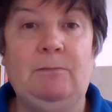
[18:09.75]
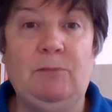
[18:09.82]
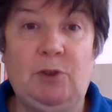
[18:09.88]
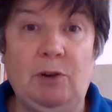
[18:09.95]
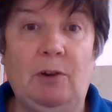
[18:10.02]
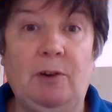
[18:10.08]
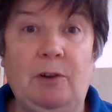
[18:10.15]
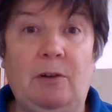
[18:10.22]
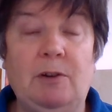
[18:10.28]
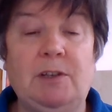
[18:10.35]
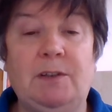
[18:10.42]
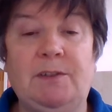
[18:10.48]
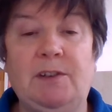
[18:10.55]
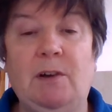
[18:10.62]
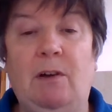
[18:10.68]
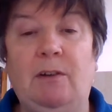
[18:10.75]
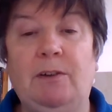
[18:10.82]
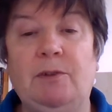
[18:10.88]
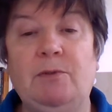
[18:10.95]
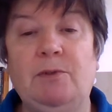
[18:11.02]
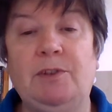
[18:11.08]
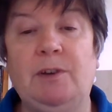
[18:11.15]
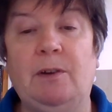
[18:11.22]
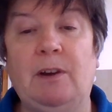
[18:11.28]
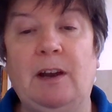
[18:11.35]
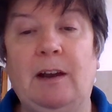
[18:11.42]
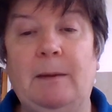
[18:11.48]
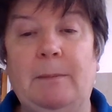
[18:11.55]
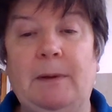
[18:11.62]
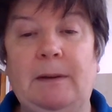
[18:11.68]
John Knox of Scotland also
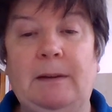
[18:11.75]
came,